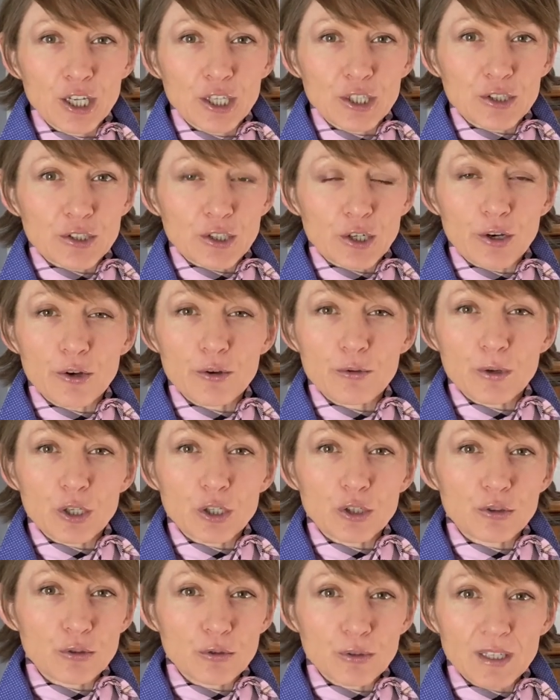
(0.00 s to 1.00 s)
So
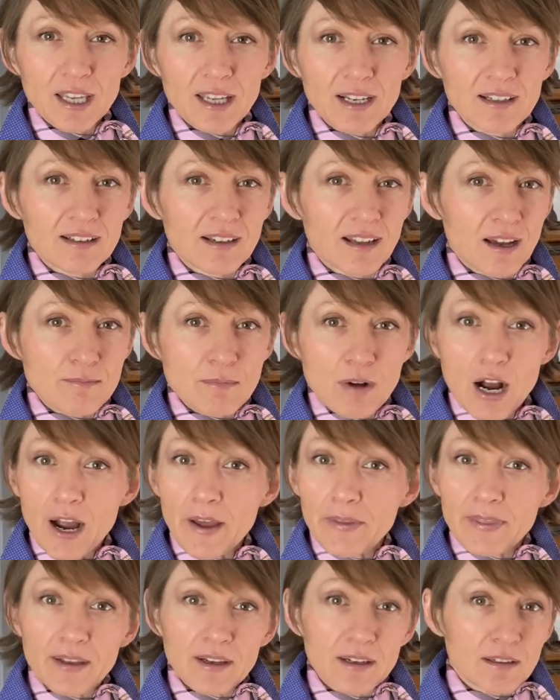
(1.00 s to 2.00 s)
you can
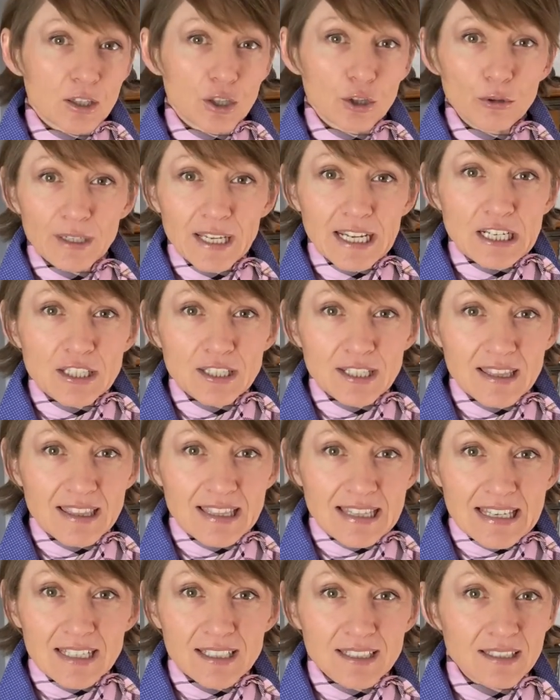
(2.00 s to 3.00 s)
either look into
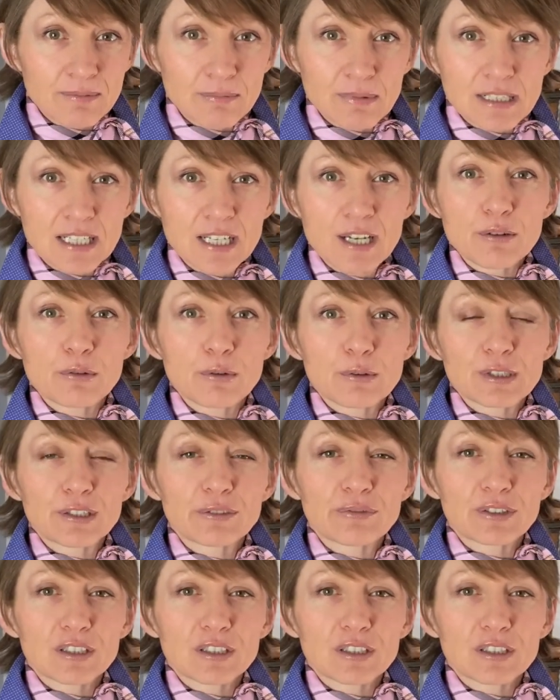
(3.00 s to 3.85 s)
these materials if